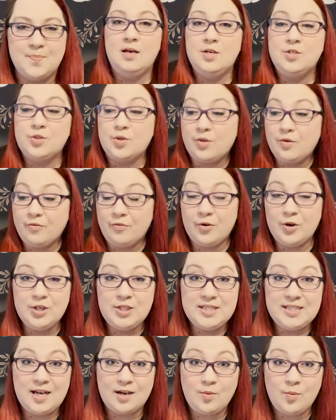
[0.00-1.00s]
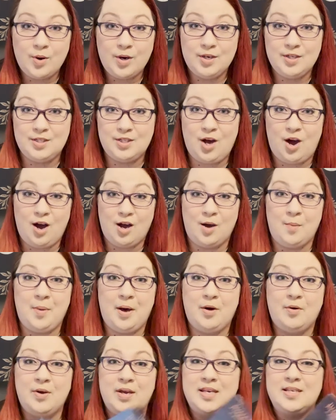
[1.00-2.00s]
So the first deck we're going to talk
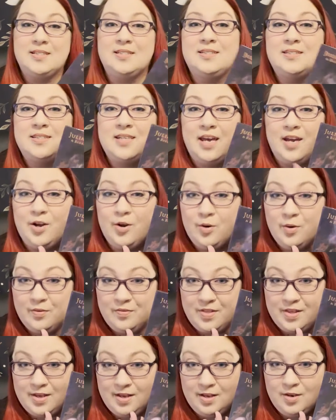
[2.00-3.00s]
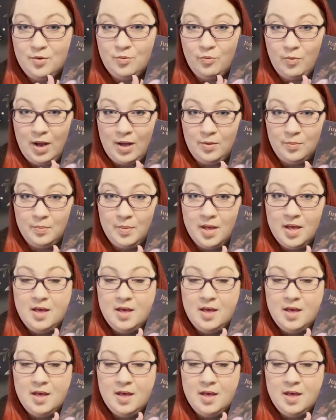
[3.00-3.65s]
about is Tarot of the Hidden Realm.